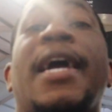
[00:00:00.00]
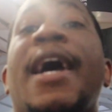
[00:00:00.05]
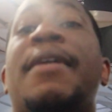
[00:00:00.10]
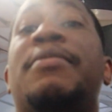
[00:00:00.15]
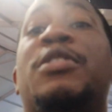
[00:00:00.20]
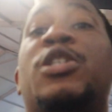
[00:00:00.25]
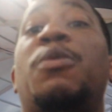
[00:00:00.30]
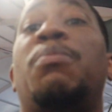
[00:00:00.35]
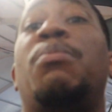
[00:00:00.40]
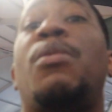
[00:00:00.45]

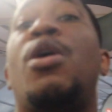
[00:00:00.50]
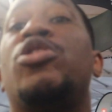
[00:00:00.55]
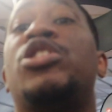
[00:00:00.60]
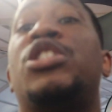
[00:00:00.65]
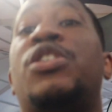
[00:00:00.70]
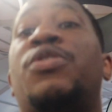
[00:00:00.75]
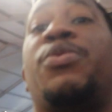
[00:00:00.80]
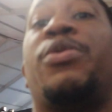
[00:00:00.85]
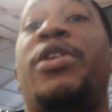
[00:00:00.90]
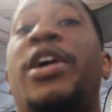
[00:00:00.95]
have 2
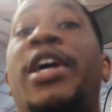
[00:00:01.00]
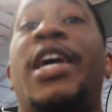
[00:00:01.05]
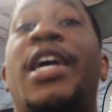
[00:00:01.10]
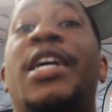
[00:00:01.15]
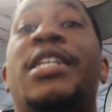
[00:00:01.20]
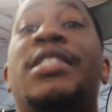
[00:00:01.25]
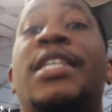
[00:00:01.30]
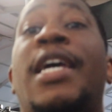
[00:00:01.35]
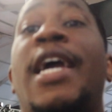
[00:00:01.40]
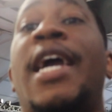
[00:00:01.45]
motion
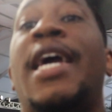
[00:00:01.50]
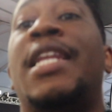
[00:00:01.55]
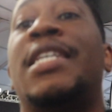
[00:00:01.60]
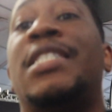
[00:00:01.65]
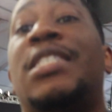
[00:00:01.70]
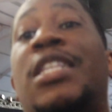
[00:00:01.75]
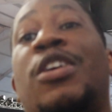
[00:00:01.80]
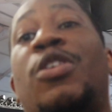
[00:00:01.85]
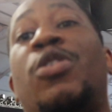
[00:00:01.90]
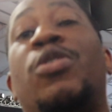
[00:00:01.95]
rigs, and
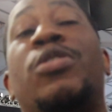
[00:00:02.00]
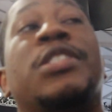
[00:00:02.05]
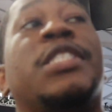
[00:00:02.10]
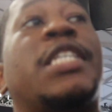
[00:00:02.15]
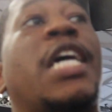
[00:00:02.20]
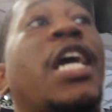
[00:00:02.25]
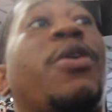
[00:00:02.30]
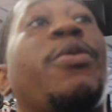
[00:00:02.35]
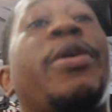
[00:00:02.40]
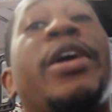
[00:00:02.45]
it's Laguna
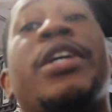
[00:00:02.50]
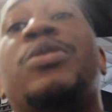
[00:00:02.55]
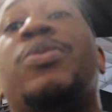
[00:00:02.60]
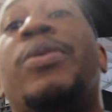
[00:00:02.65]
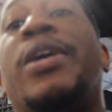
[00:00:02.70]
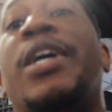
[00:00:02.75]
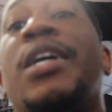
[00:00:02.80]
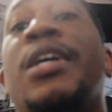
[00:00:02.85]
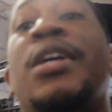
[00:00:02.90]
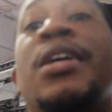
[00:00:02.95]
Seca
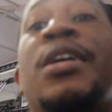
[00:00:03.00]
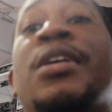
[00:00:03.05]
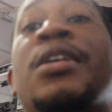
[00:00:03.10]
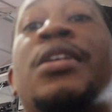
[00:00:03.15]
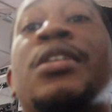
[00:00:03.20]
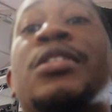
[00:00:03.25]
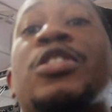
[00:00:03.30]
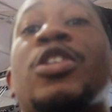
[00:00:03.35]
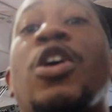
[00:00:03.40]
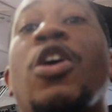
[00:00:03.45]
Raceway.
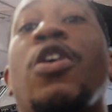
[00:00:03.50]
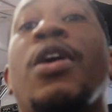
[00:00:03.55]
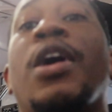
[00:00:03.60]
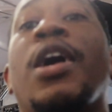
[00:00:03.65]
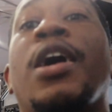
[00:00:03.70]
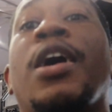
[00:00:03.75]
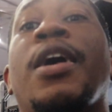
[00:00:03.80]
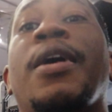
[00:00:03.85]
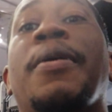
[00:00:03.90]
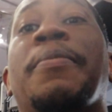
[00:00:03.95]
So,
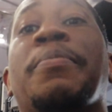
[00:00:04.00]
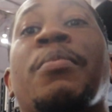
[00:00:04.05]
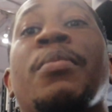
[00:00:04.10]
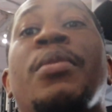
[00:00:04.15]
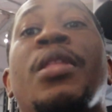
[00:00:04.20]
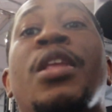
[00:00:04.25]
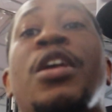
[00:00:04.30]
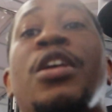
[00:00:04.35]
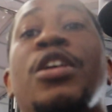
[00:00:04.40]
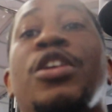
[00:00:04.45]

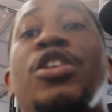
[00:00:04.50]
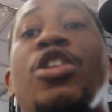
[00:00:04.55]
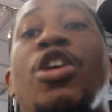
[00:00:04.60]
you